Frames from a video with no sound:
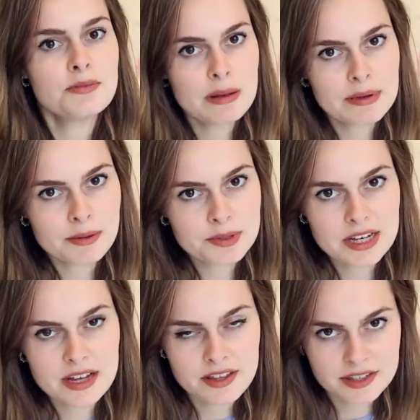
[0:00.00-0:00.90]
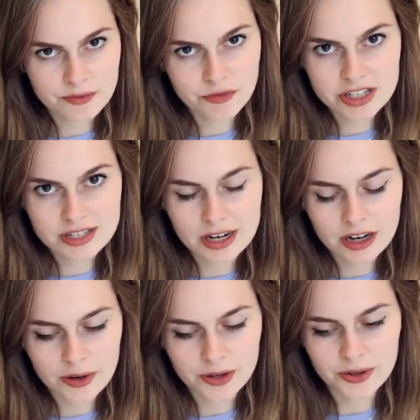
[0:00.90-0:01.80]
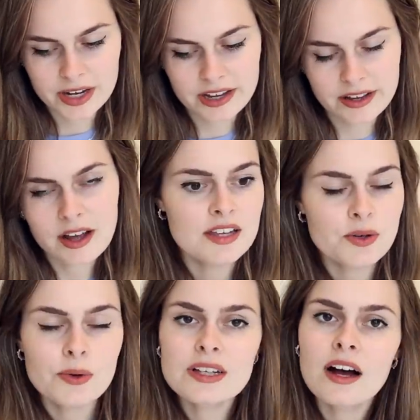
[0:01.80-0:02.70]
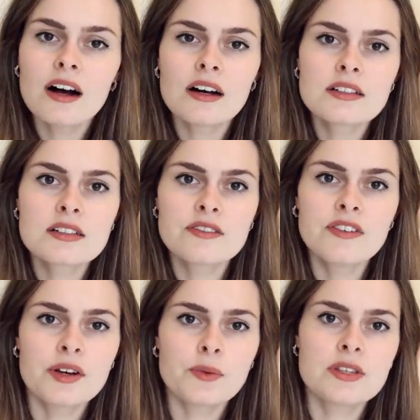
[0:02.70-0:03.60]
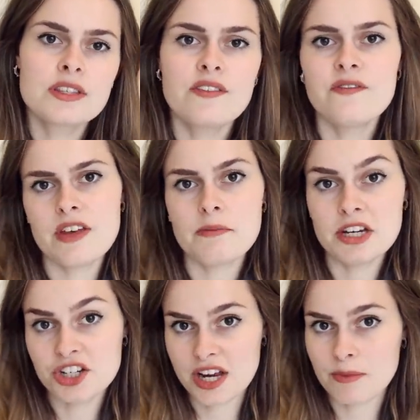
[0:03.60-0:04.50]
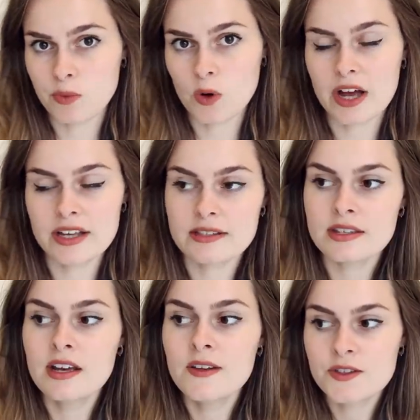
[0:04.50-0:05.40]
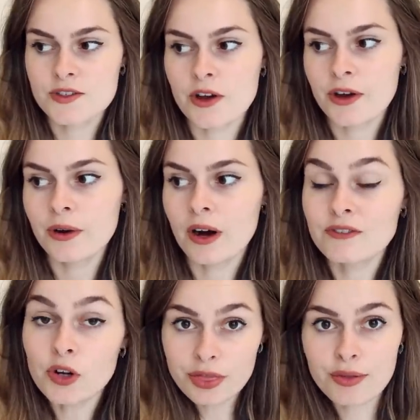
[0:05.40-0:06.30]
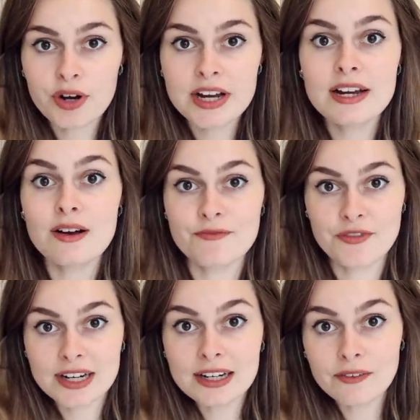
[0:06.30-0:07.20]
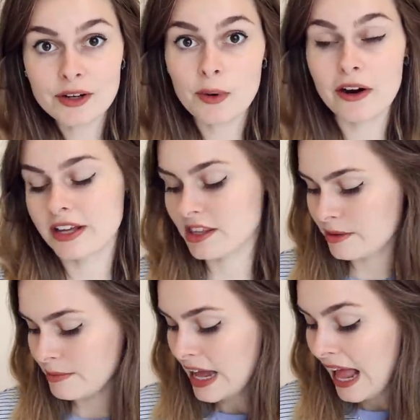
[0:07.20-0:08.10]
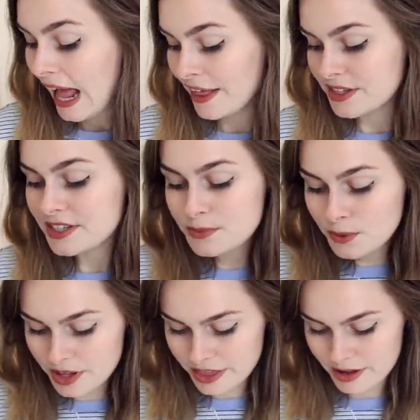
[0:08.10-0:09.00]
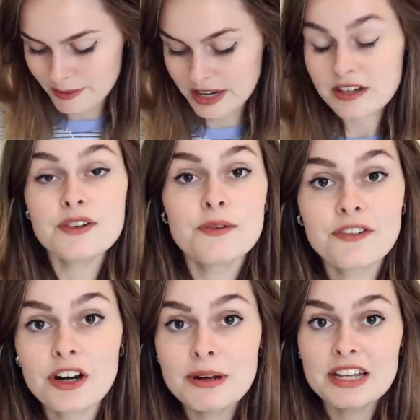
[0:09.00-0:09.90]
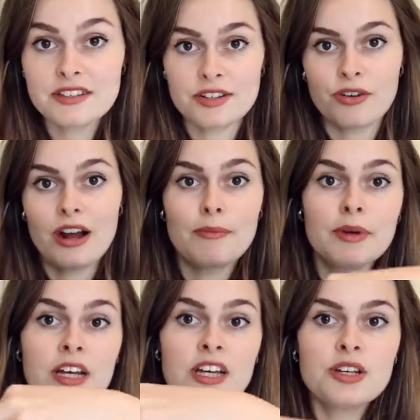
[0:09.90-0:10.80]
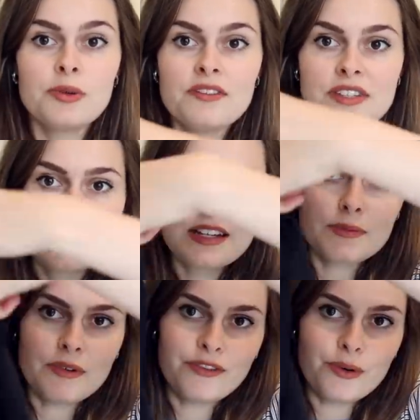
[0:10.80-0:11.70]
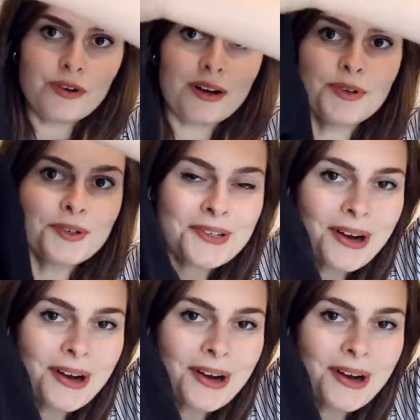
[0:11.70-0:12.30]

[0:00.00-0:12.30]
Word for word: you may be able to hear, there's some rustling going on here. It's always hard to find ones that fit me shape wise. So I've got three, I'm really loving wearing them, and this is one of them. And if you follow my Instagram, you will have seen this before. I'm not